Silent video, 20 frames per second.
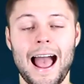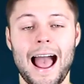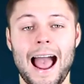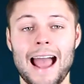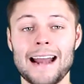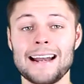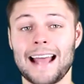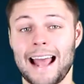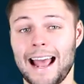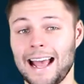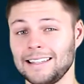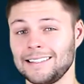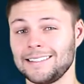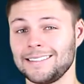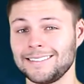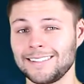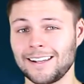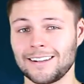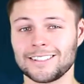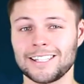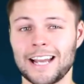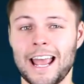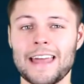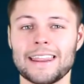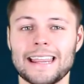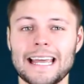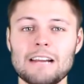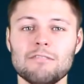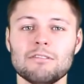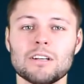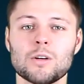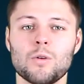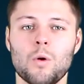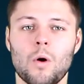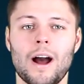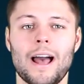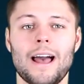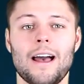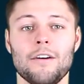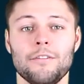and as such, they
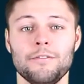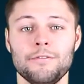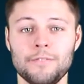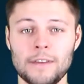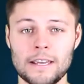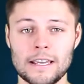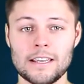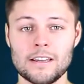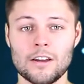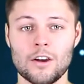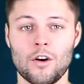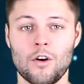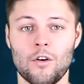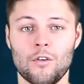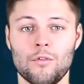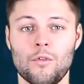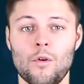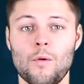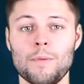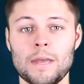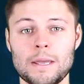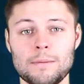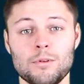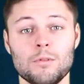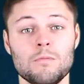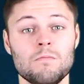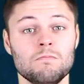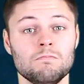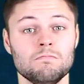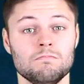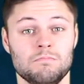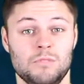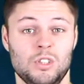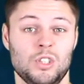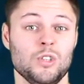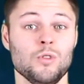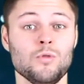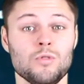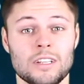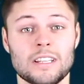require a fee for people
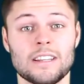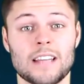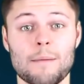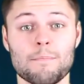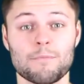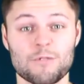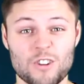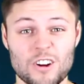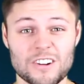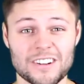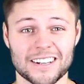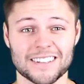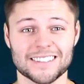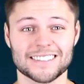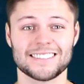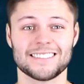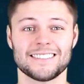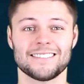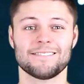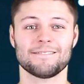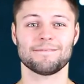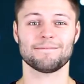using their product.